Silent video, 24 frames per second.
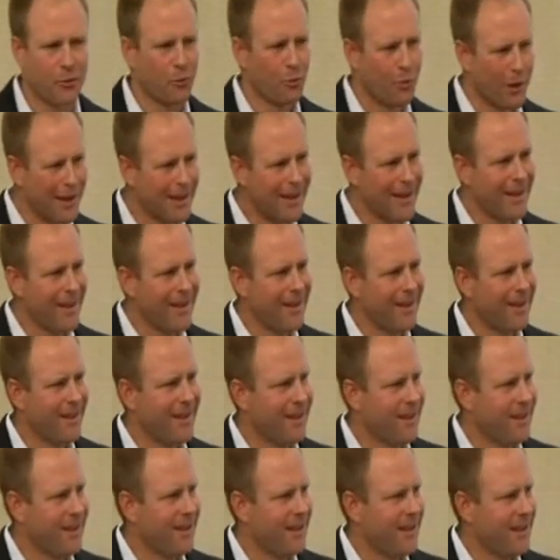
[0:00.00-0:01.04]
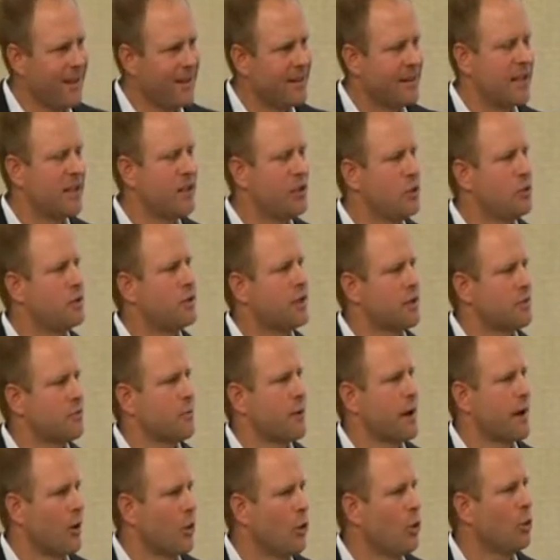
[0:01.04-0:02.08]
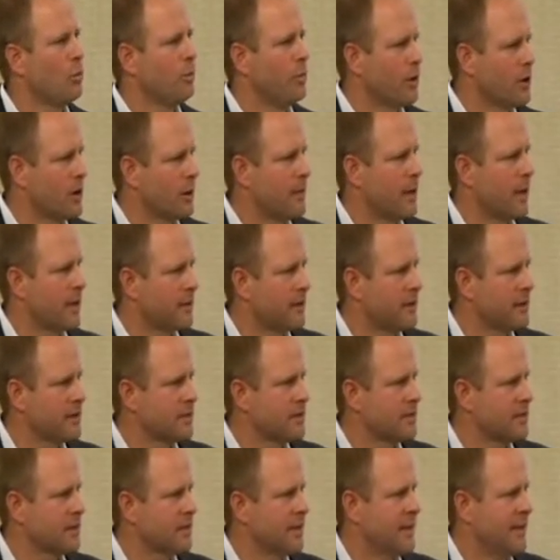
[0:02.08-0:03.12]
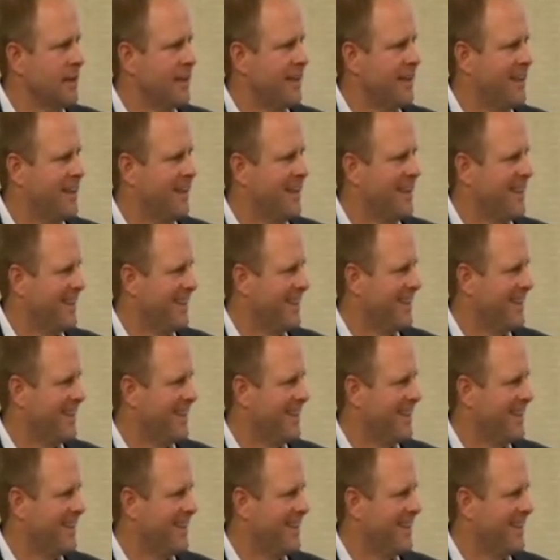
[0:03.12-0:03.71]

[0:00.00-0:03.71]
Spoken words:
She's like, really? Didn't you just write a whole book about this?